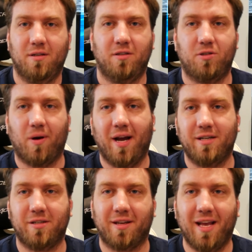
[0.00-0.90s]
So I
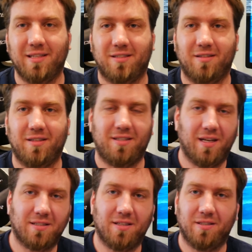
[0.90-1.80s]
actually canceled the
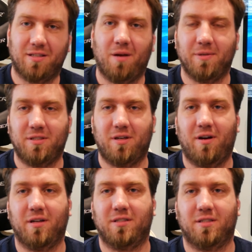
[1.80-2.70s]
test that you saw me
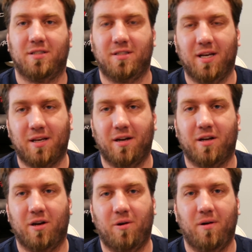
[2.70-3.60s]
starting just a second
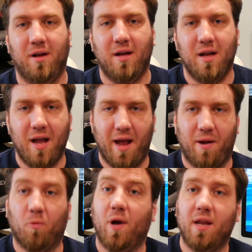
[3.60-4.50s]
ago
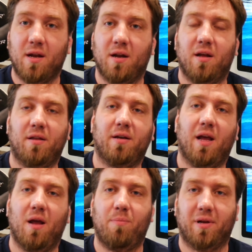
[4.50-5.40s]
and waited another
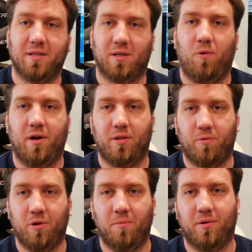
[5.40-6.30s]
day because I wanted the
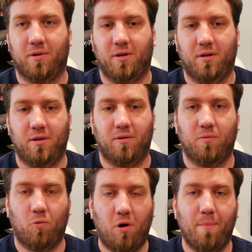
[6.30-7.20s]
room to
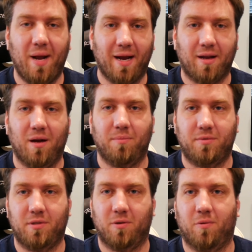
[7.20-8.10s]
warm back
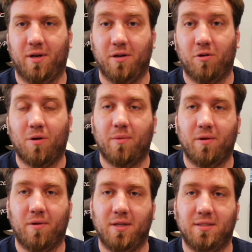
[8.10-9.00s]
up to what it normally
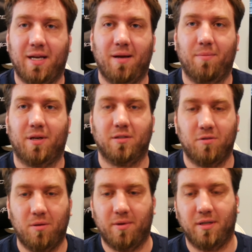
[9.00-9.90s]
runs at, because
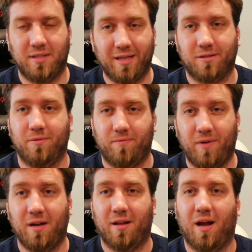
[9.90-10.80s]
normally it's actually
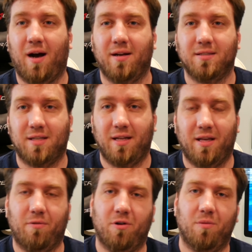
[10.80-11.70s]
fairly hot inside
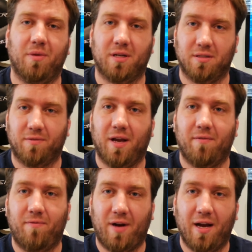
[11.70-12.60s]
that room because I've
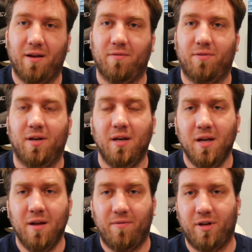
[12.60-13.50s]
got 5
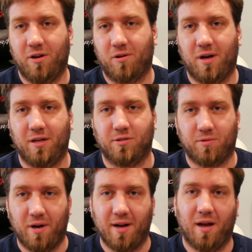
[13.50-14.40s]
video cards
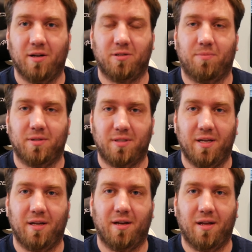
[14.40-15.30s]
running
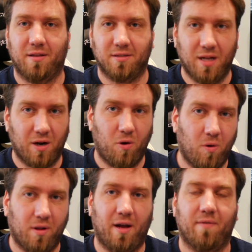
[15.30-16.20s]
100% and there's not a
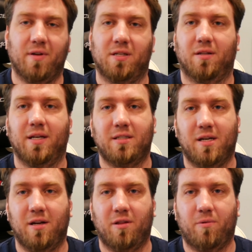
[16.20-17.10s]
whole lot of
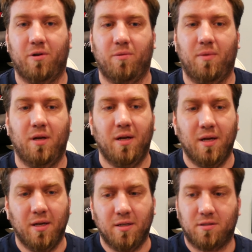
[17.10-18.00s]
ventilation in the room.
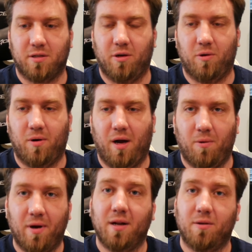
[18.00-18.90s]
So I
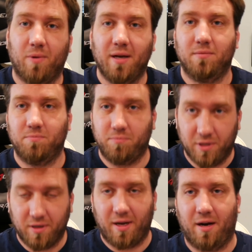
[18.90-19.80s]
wanted to wait
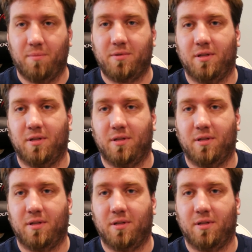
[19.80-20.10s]
till it got up